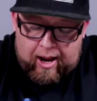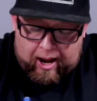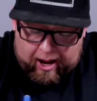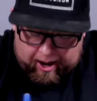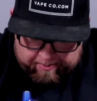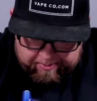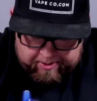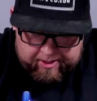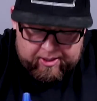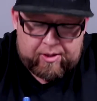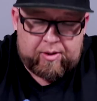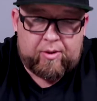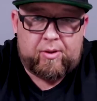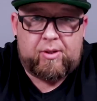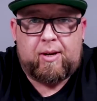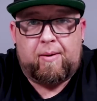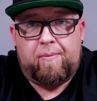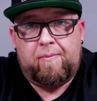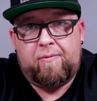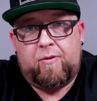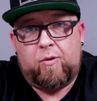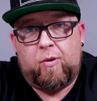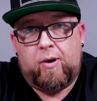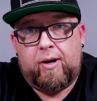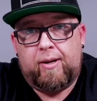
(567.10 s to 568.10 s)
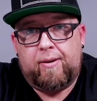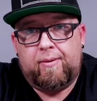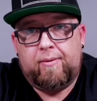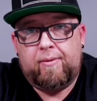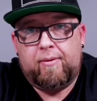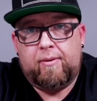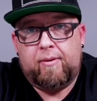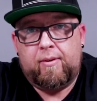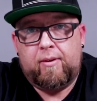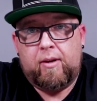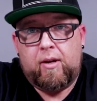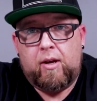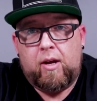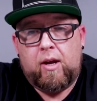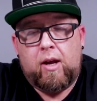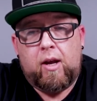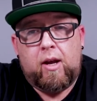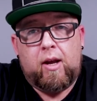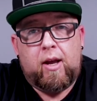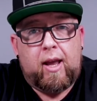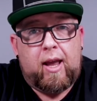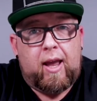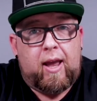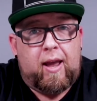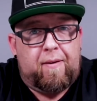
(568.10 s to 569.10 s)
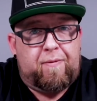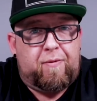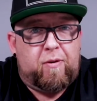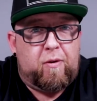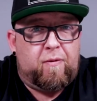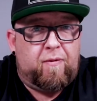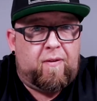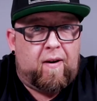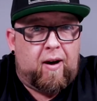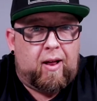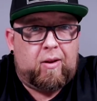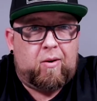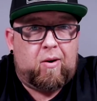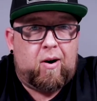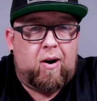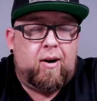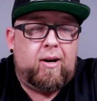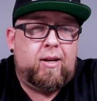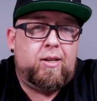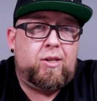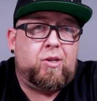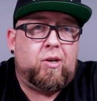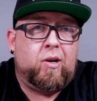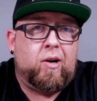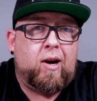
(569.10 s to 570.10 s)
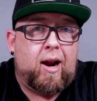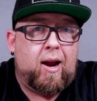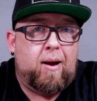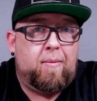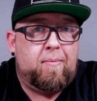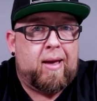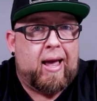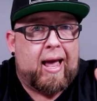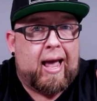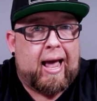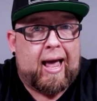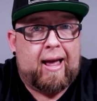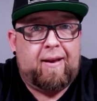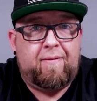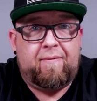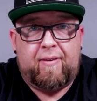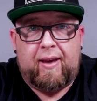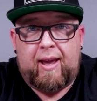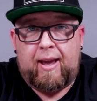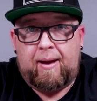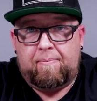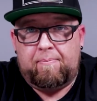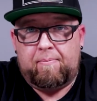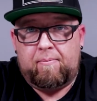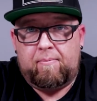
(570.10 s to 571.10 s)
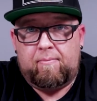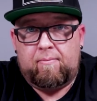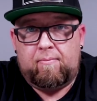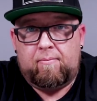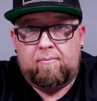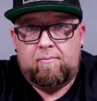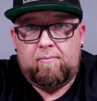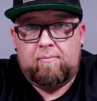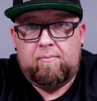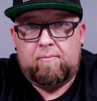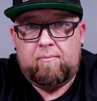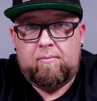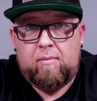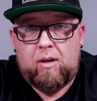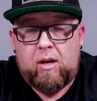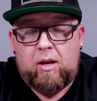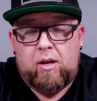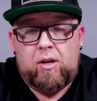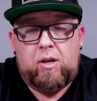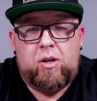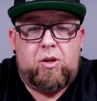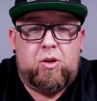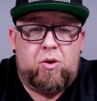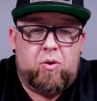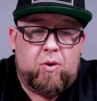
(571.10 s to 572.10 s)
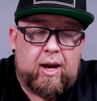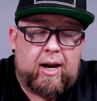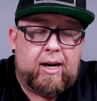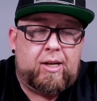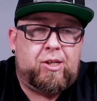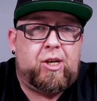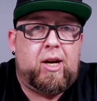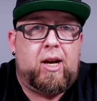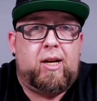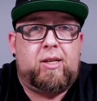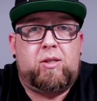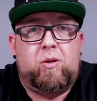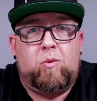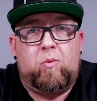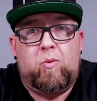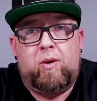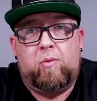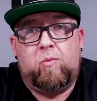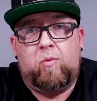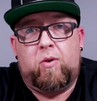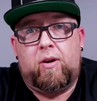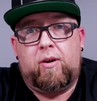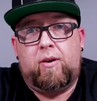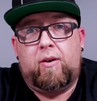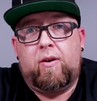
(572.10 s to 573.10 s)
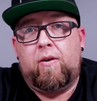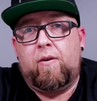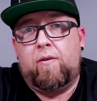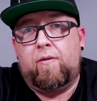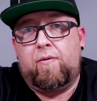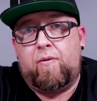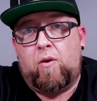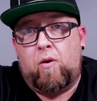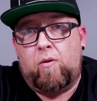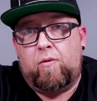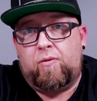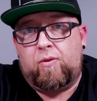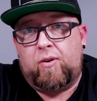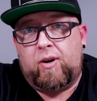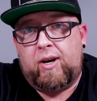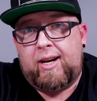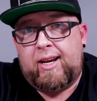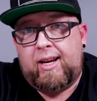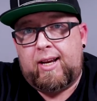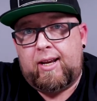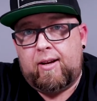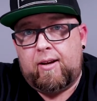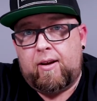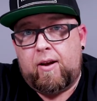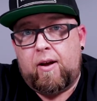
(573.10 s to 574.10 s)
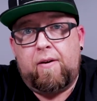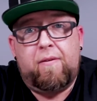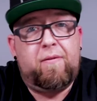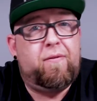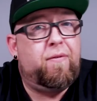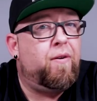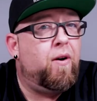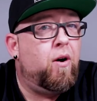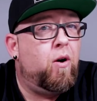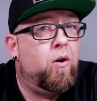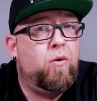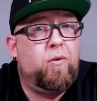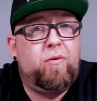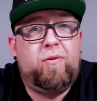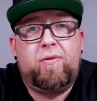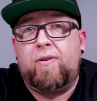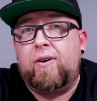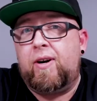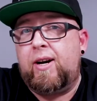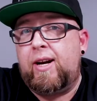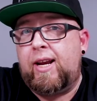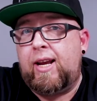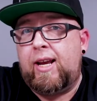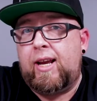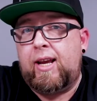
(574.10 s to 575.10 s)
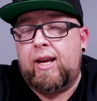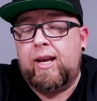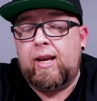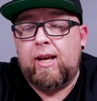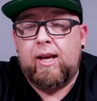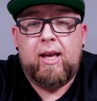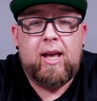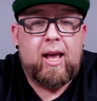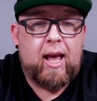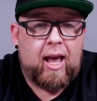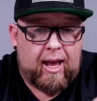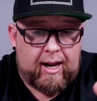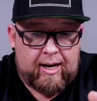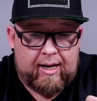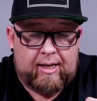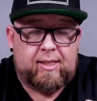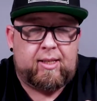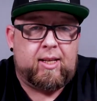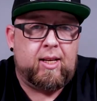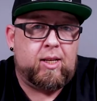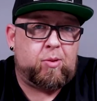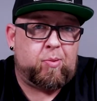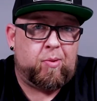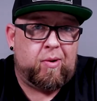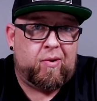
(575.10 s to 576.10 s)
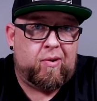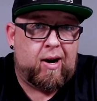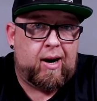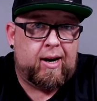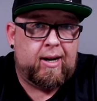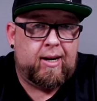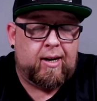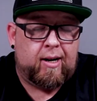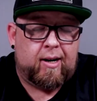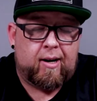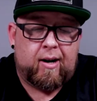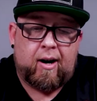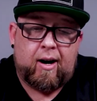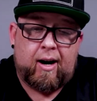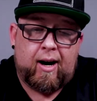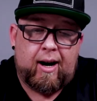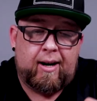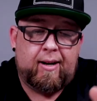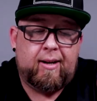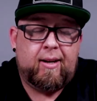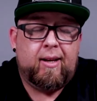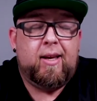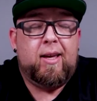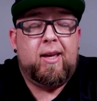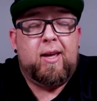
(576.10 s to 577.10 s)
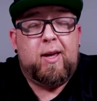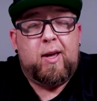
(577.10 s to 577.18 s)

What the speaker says: I'm going to do something for you. If you follow our Instagram at Vape, you got a chance to win one for free. For free. And it's this one right here, all right?